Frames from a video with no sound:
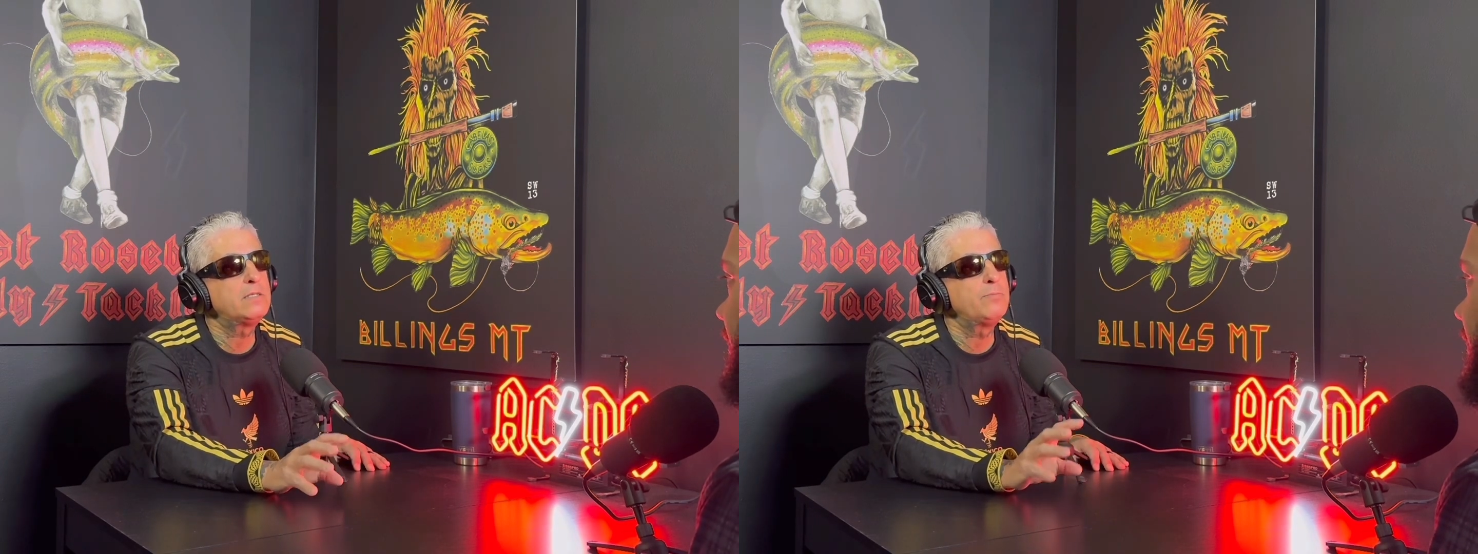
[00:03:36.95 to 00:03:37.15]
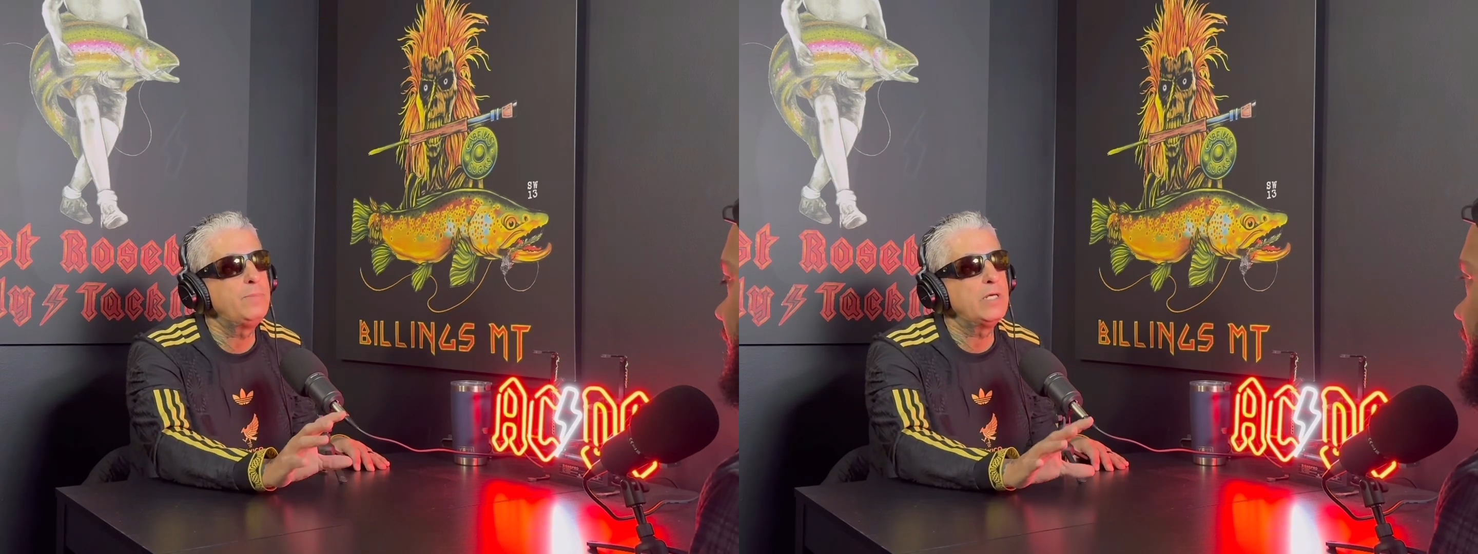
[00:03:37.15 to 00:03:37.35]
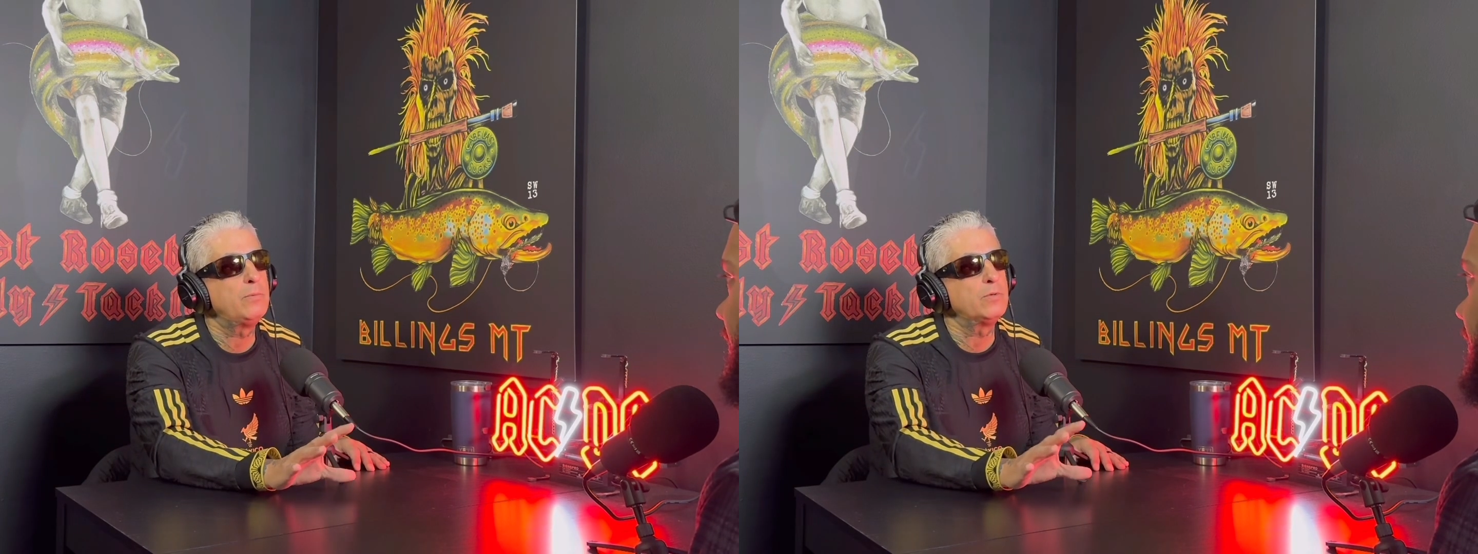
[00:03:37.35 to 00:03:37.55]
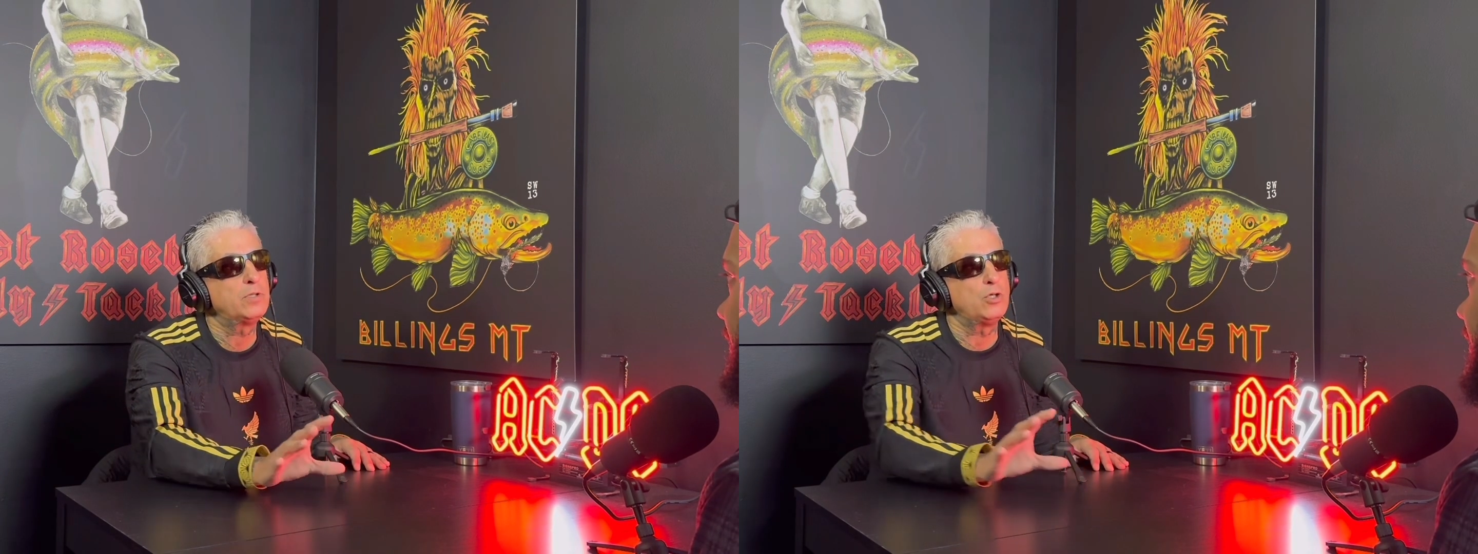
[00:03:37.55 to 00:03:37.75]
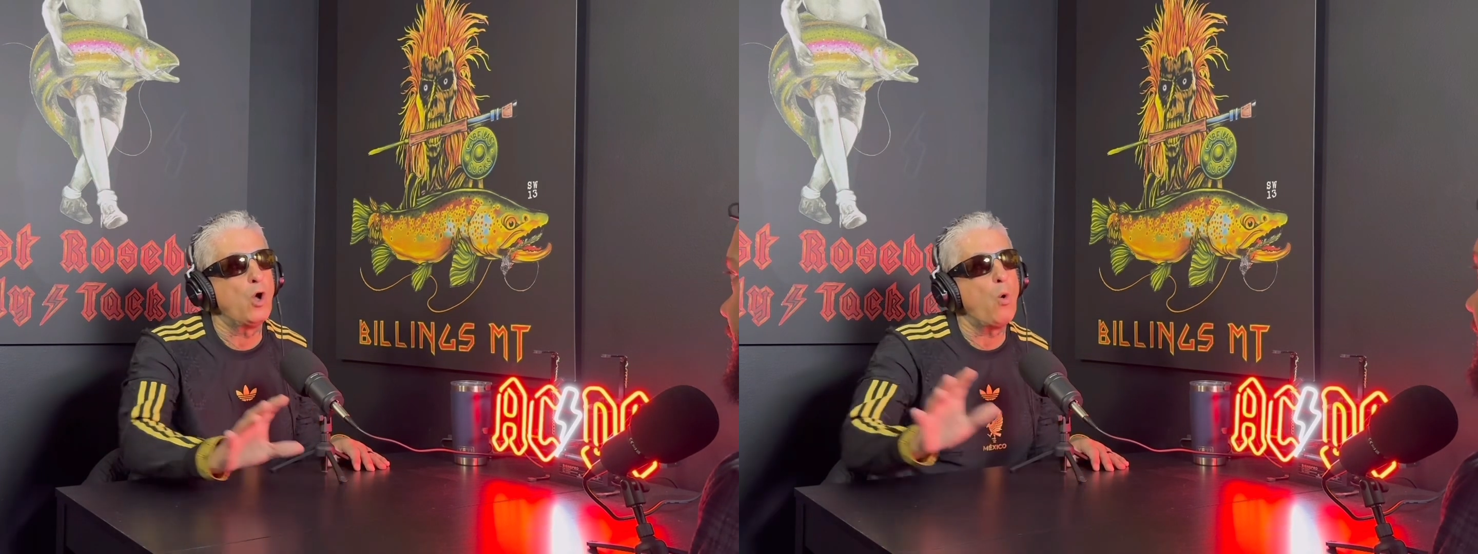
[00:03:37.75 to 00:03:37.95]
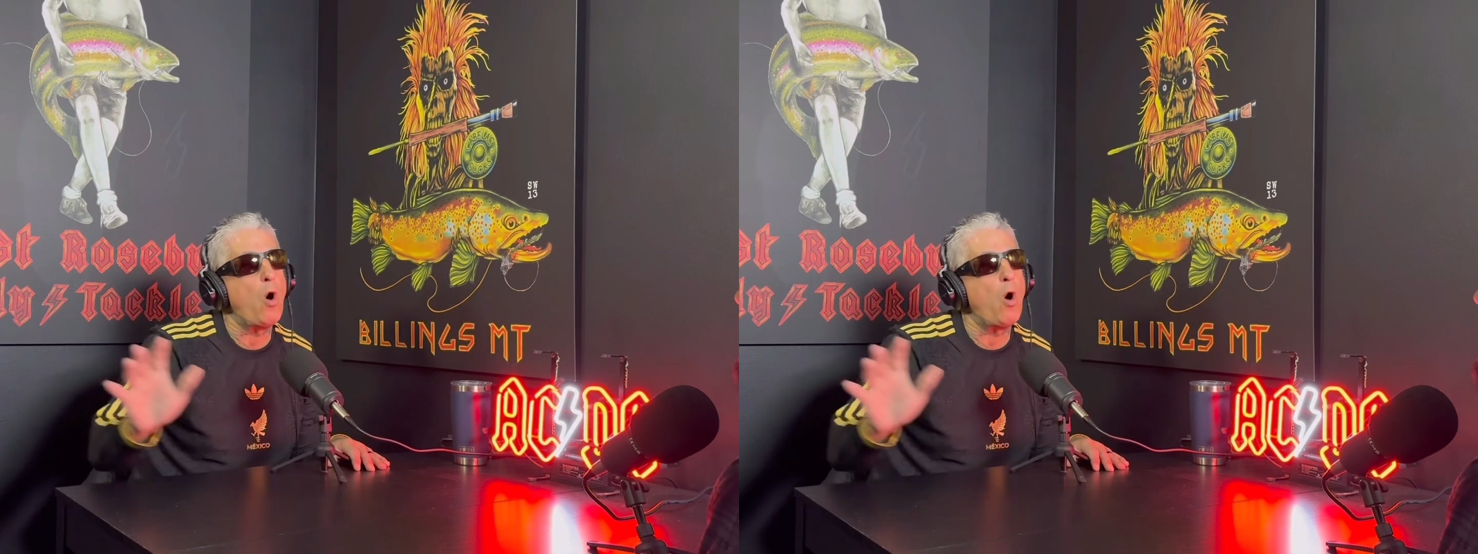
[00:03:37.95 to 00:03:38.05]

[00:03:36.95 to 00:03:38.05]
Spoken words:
to be able to go